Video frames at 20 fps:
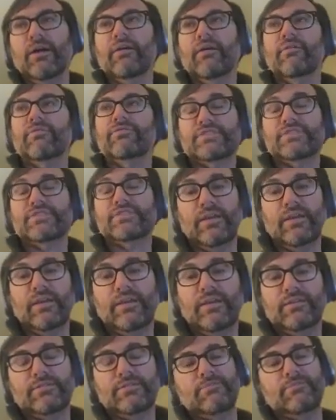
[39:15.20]

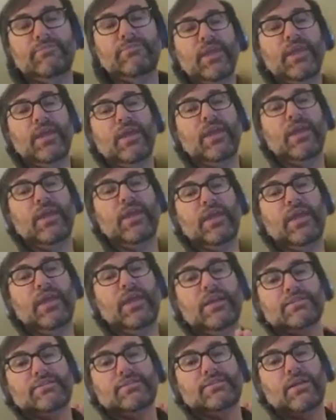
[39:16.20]
science
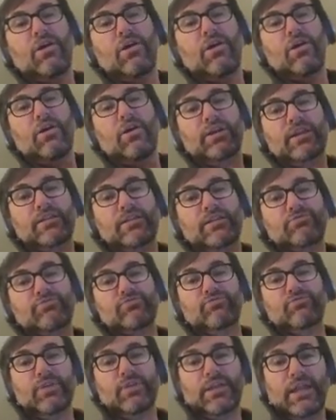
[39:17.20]
is on its
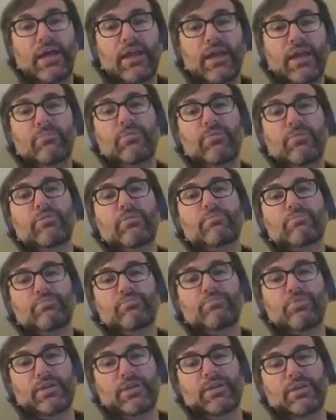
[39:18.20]
reliable
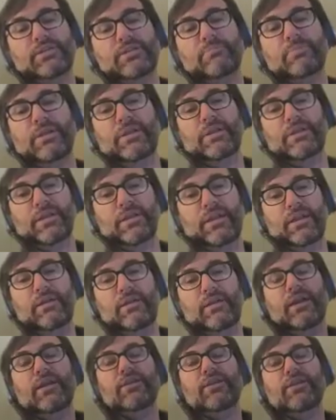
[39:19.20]
predictability,
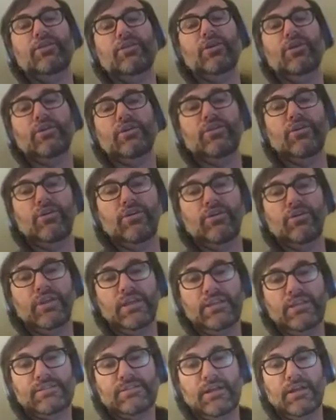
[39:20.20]
not on
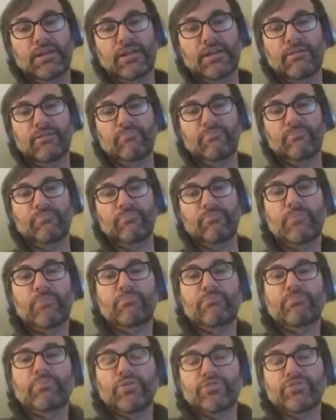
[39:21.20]
its
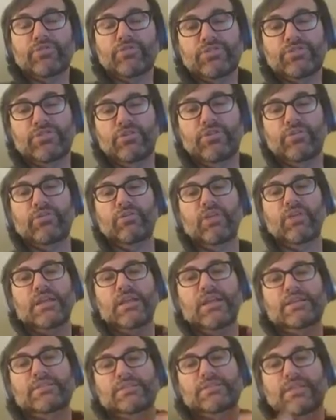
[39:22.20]
personal
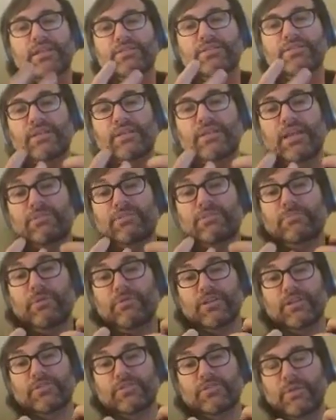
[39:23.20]
sense
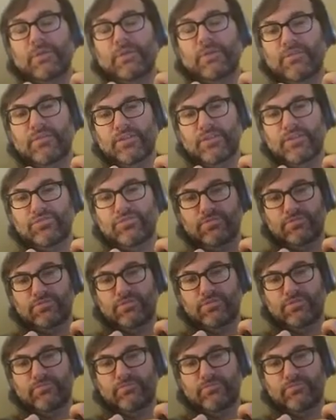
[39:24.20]
experience by individuals.